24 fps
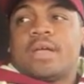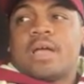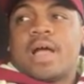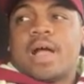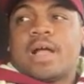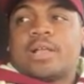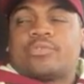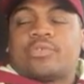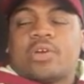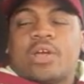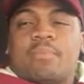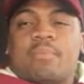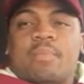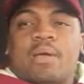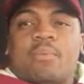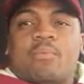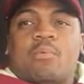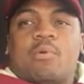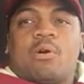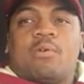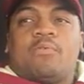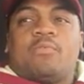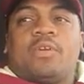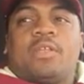I try to make
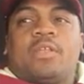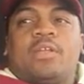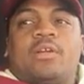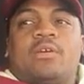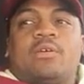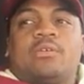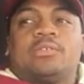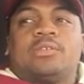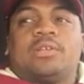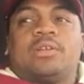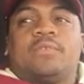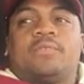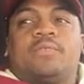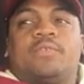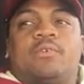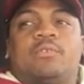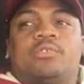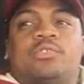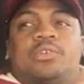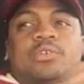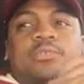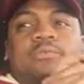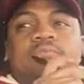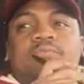more videos in the
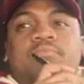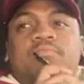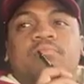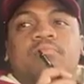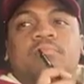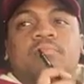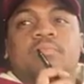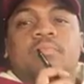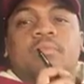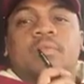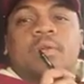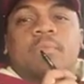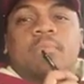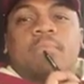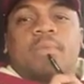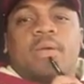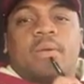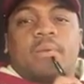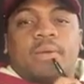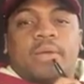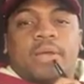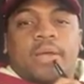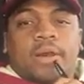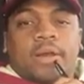future.
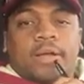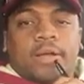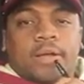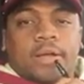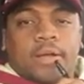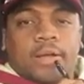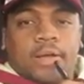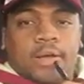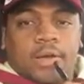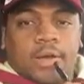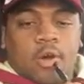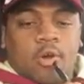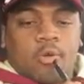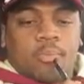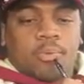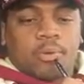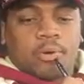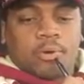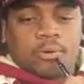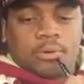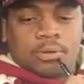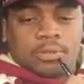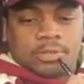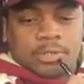Maybe get a
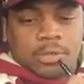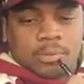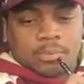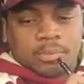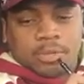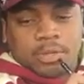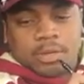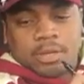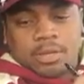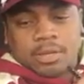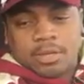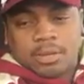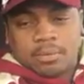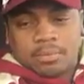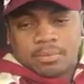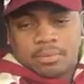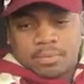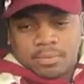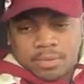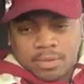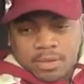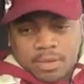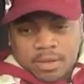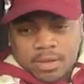GoPro or something and
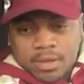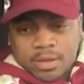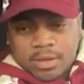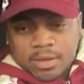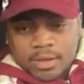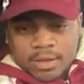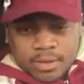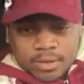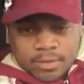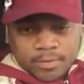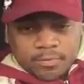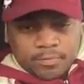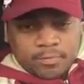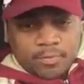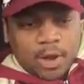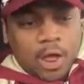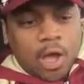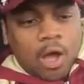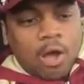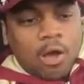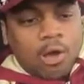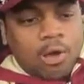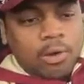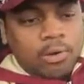
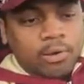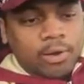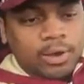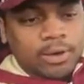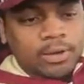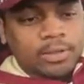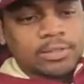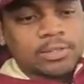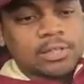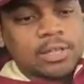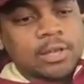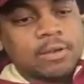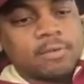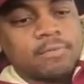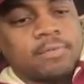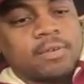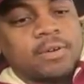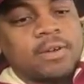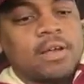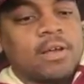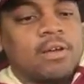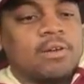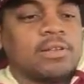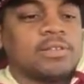vlog and stuff
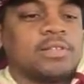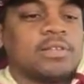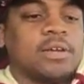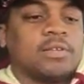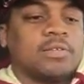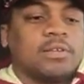and all this